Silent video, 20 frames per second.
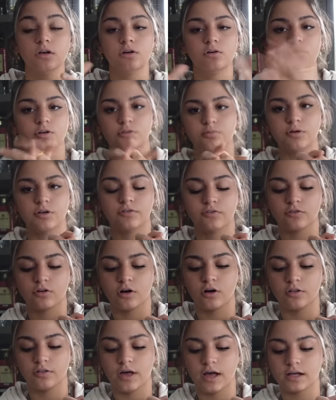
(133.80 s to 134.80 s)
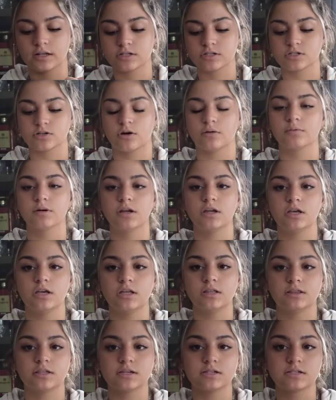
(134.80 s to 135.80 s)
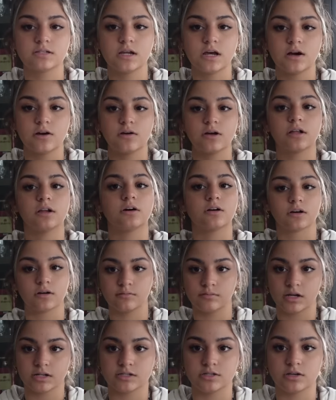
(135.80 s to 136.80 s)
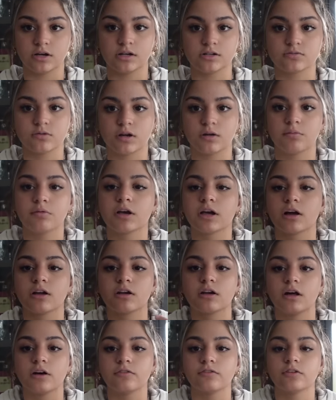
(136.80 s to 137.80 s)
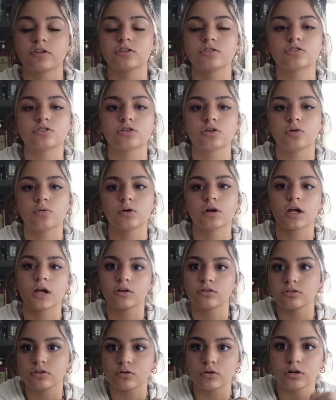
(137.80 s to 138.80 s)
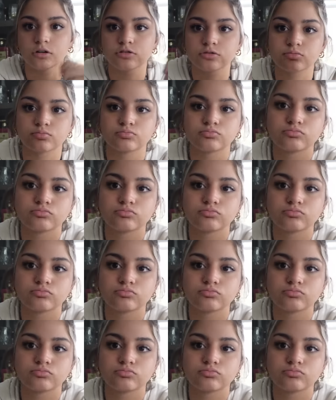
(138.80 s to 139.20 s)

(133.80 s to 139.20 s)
with me for all that. So I'm gonna eat this now, and I'll come back to you guys when I pick out an outfit to go work out in the garage.